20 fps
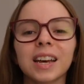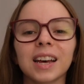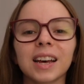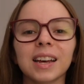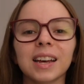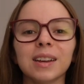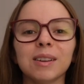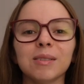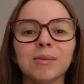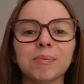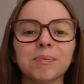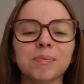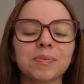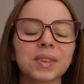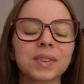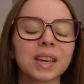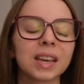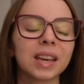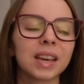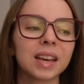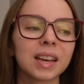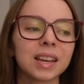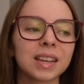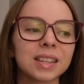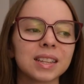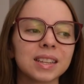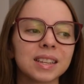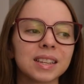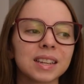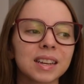Um,
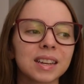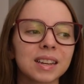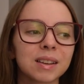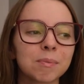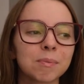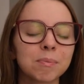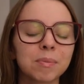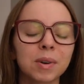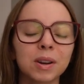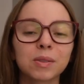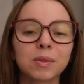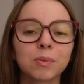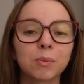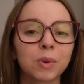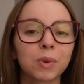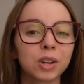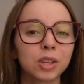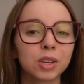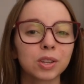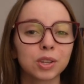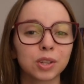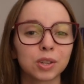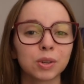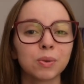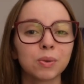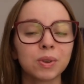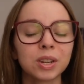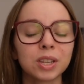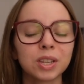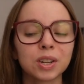and but what you
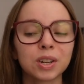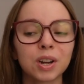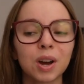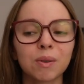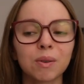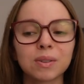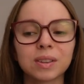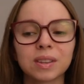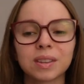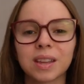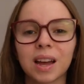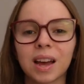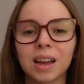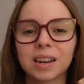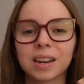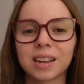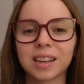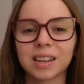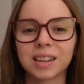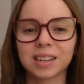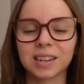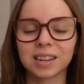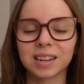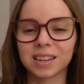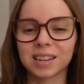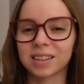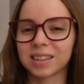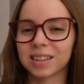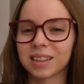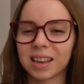do need to know is that it
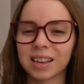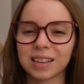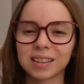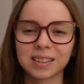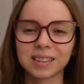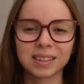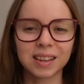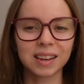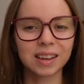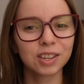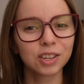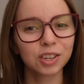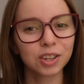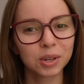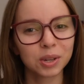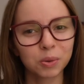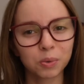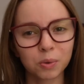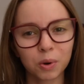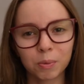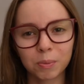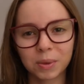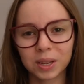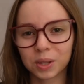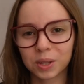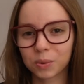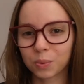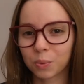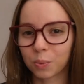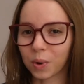is a second chance
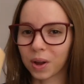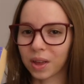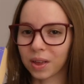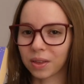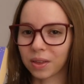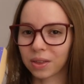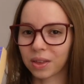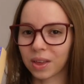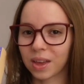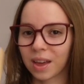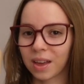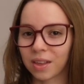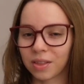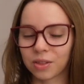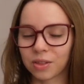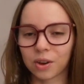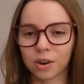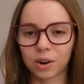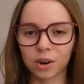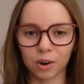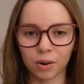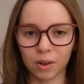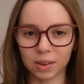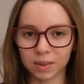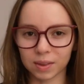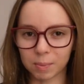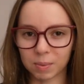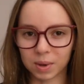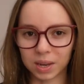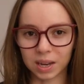romance with the girl at
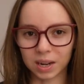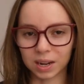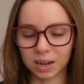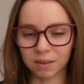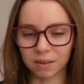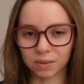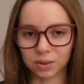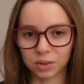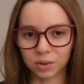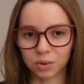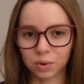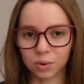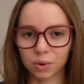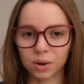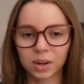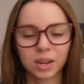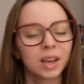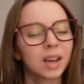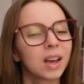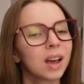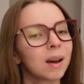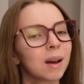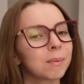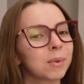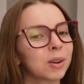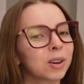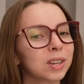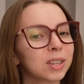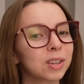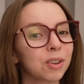the beginning of the story. I'm
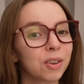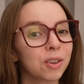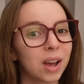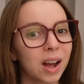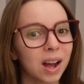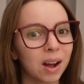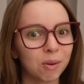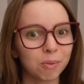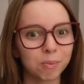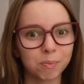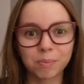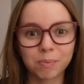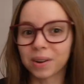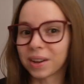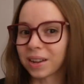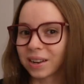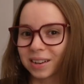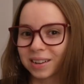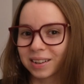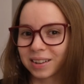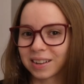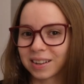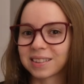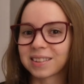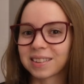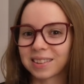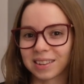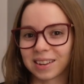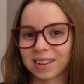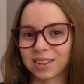not gonna tell you how, but it's
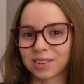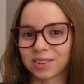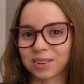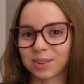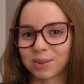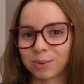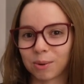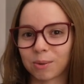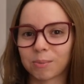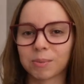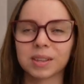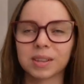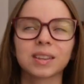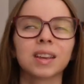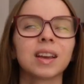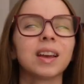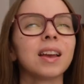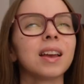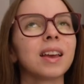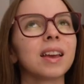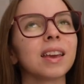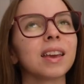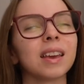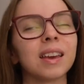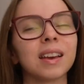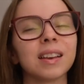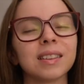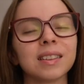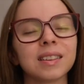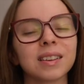a second chance romance,
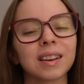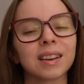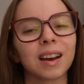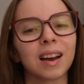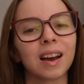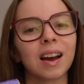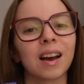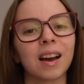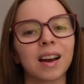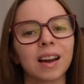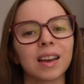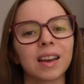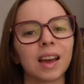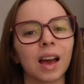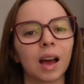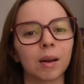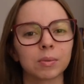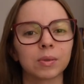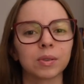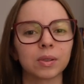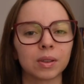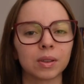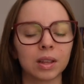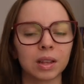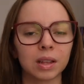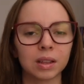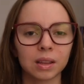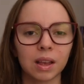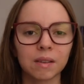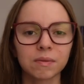and I
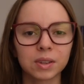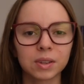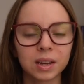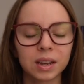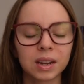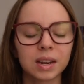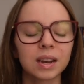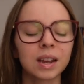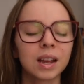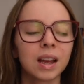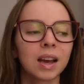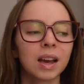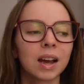absolutely loved it.